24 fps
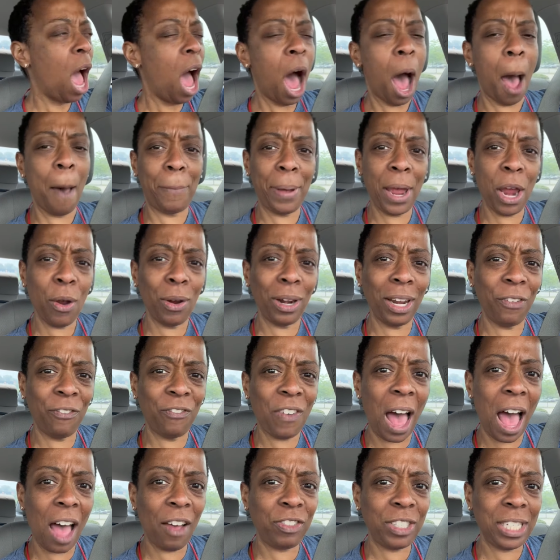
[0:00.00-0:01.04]
Apparently
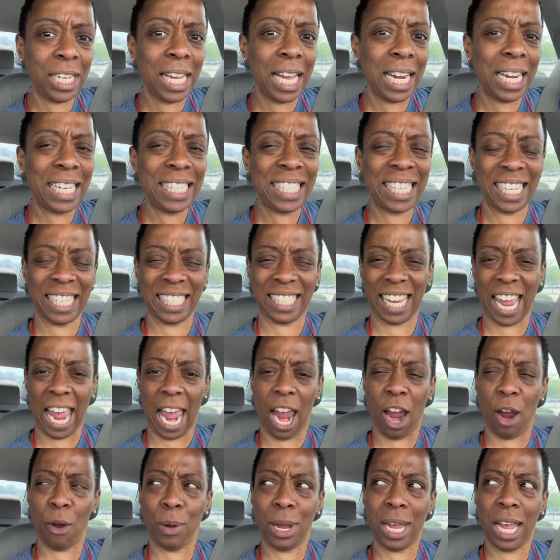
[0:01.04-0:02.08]
510 is his
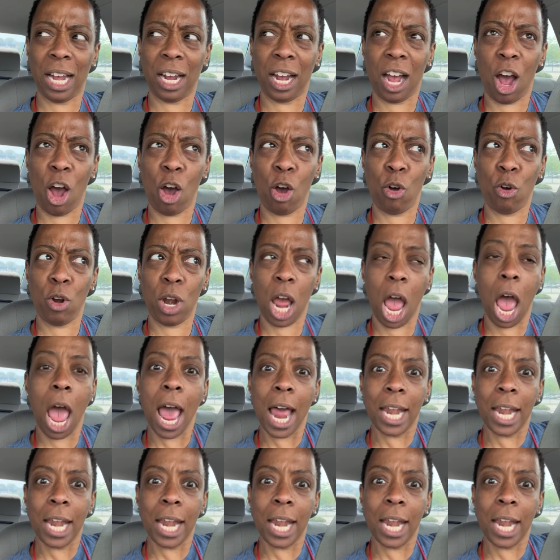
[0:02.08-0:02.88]
area code.